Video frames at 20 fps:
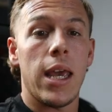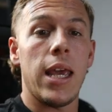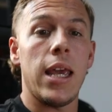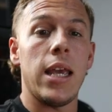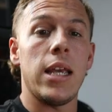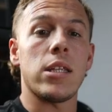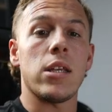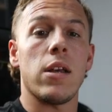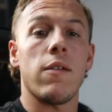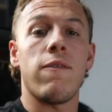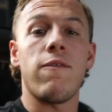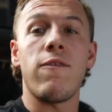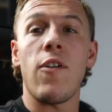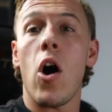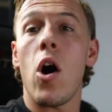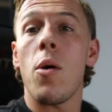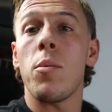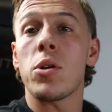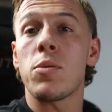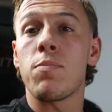is
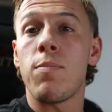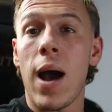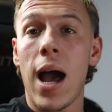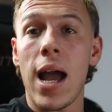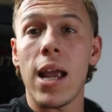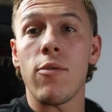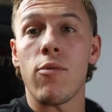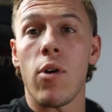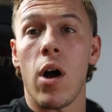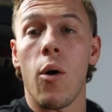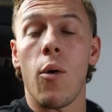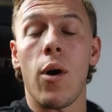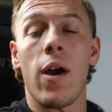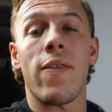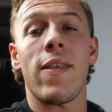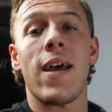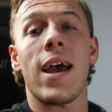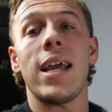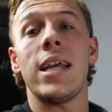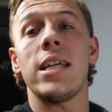farmers payroll,
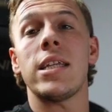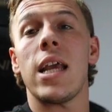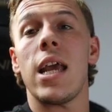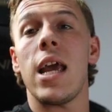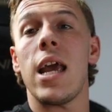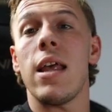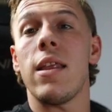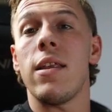and that is